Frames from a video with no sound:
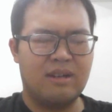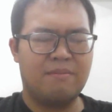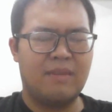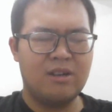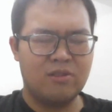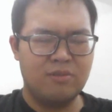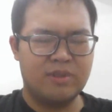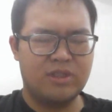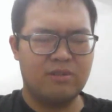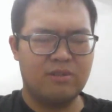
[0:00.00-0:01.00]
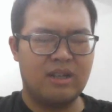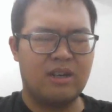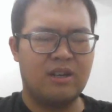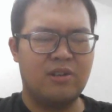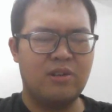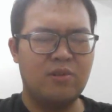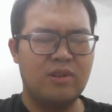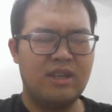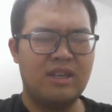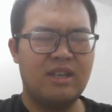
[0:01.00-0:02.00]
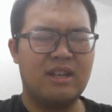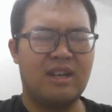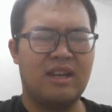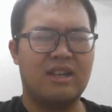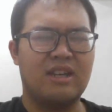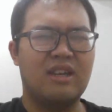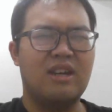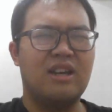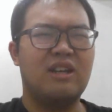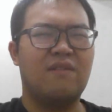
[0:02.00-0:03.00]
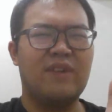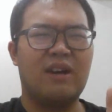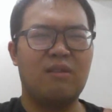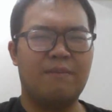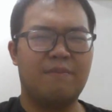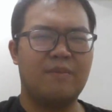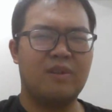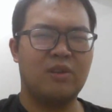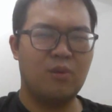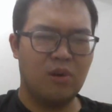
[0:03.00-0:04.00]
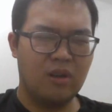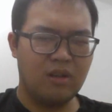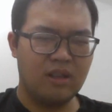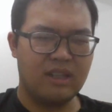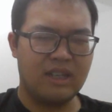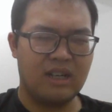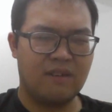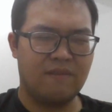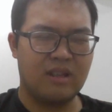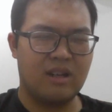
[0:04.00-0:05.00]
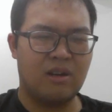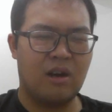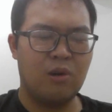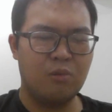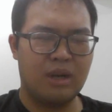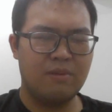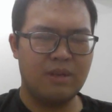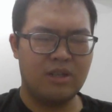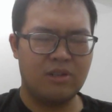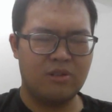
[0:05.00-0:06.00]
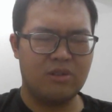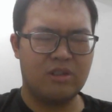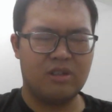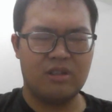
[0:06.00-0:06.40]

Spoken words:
my group chosen a newly developed tool instead of the old one we use.